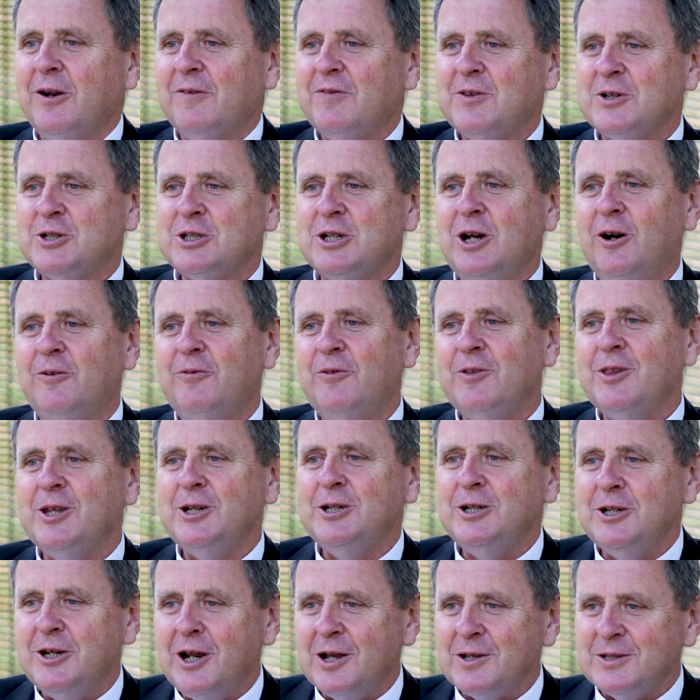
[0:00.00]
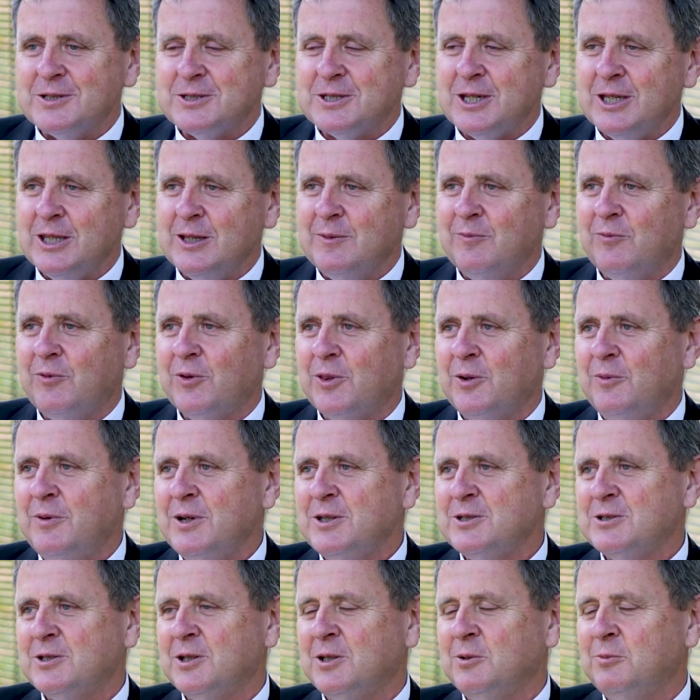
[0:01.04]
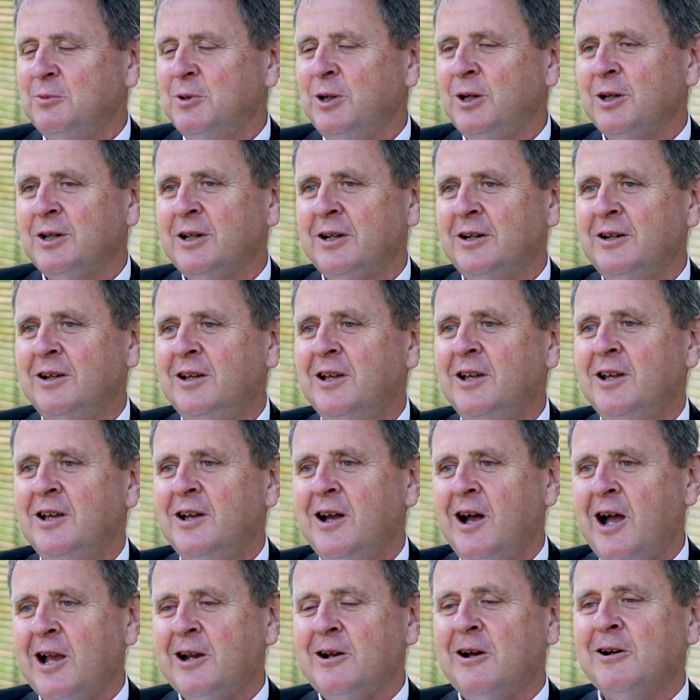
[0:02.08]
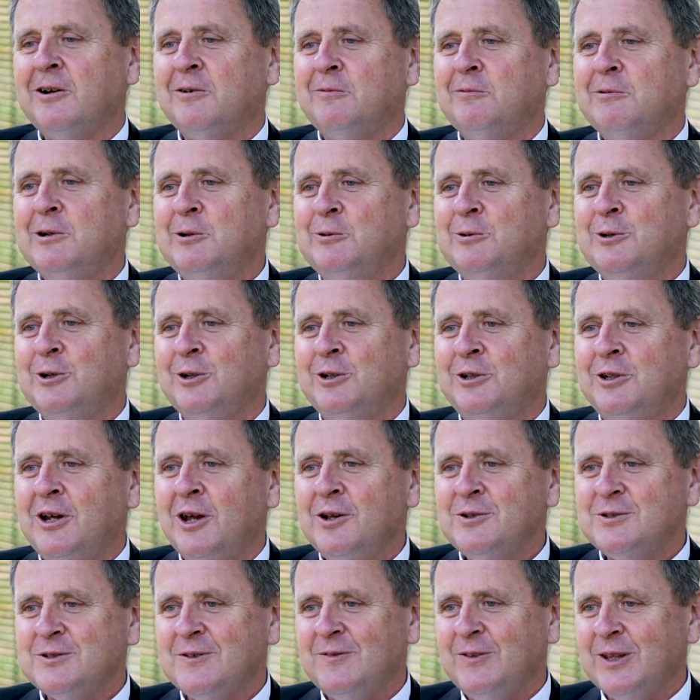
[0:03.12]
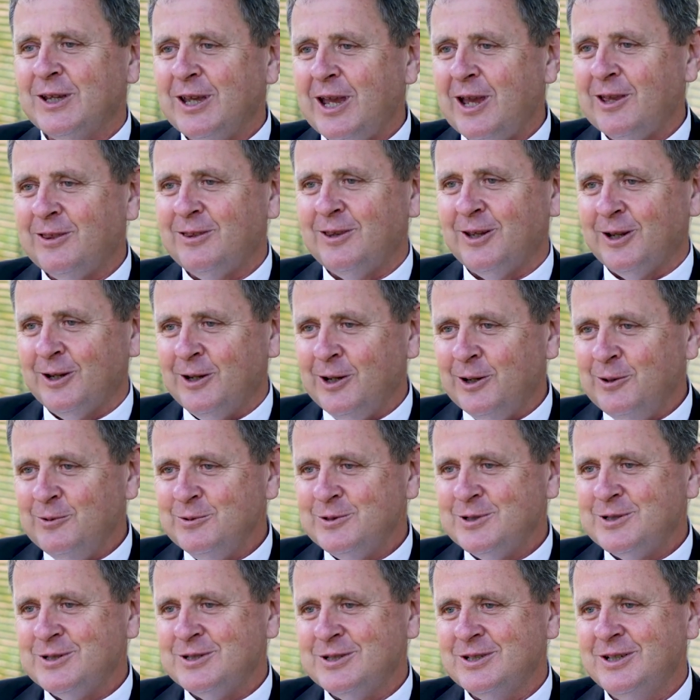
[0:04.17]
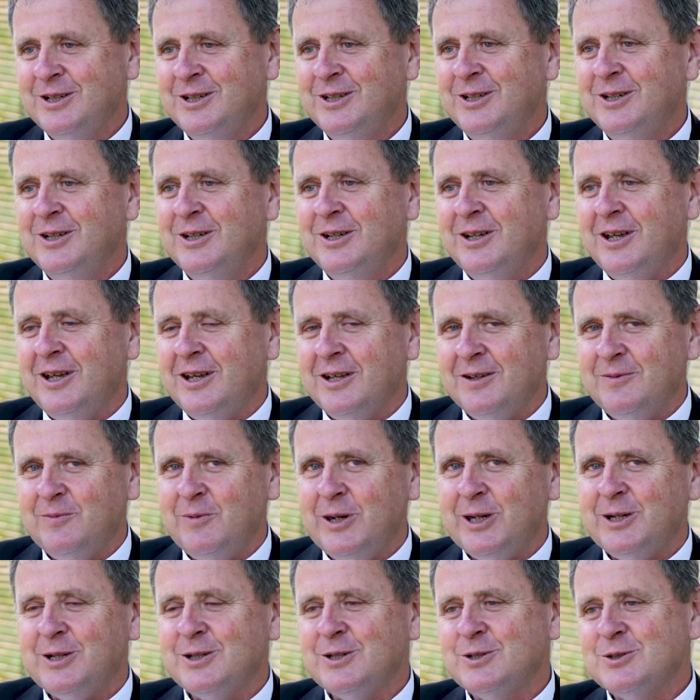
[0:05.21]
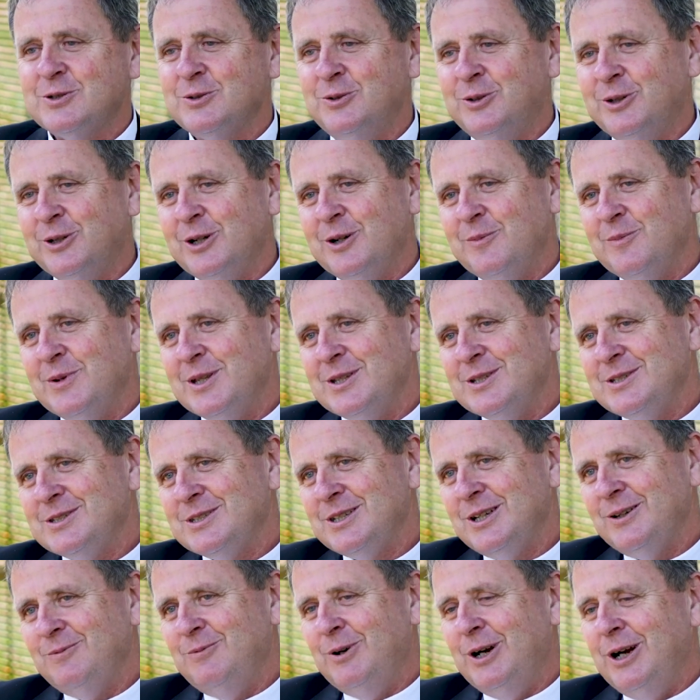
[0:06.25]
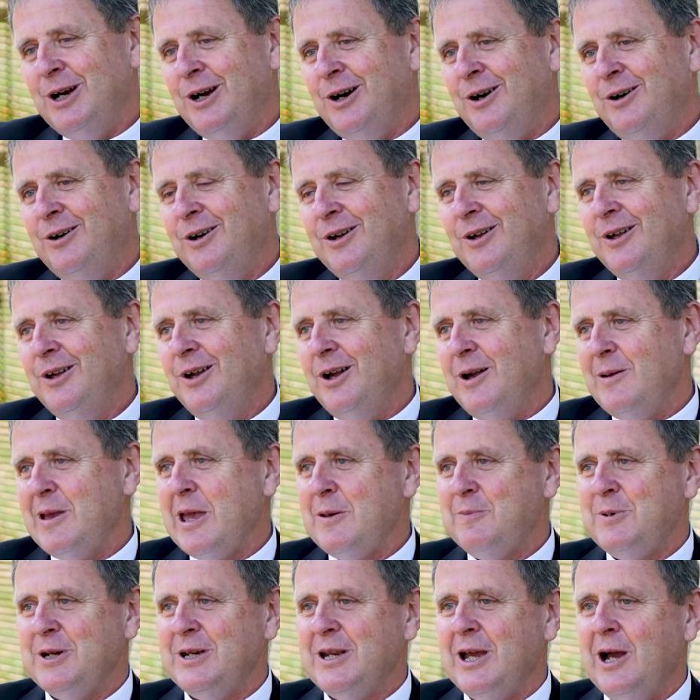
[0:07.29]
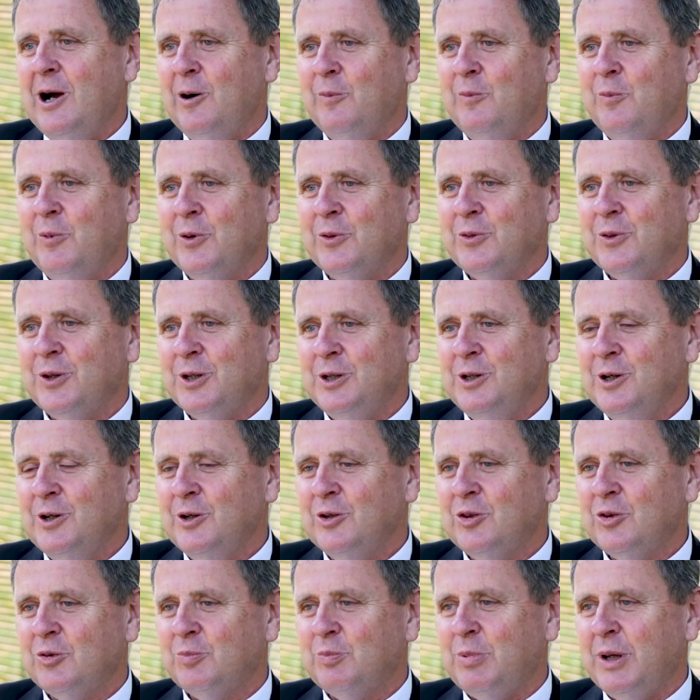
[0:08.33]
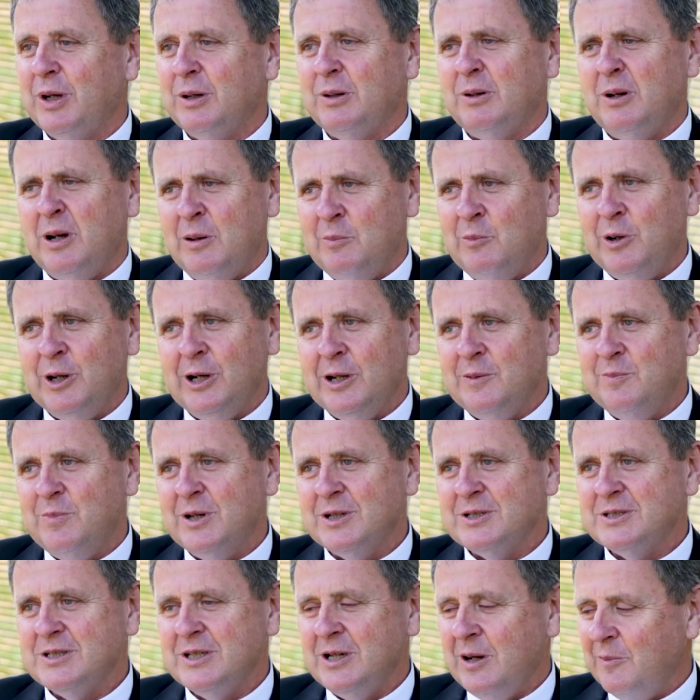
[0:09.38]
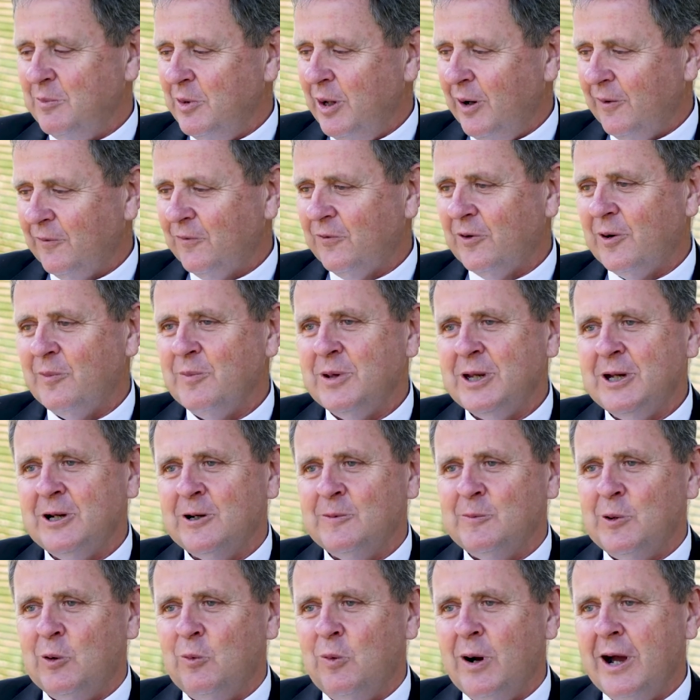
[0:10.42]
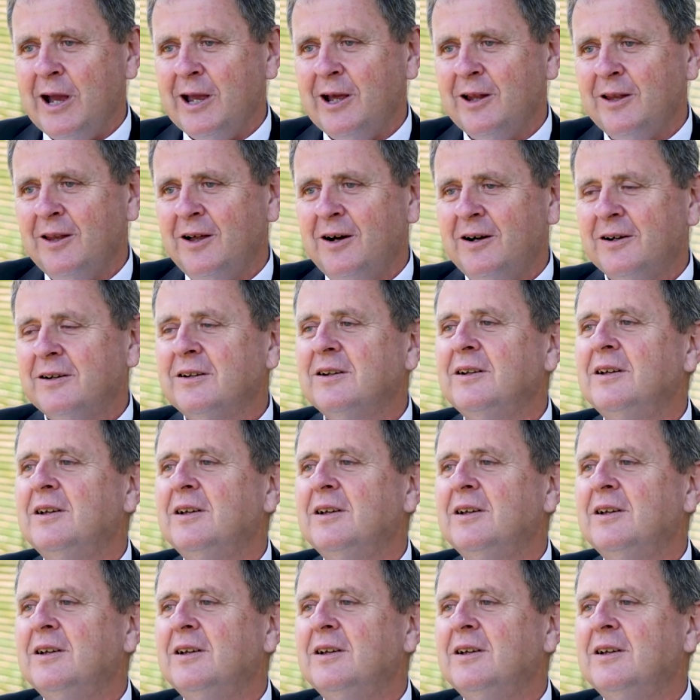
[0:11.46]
off the shelf and then you don't see them for the rest of the work. And I got a real good dose of the Catholic guilt and went and saw him and said, well, happy to help with the youth, but I'm really busy, I'm not from here, I'm away a lot.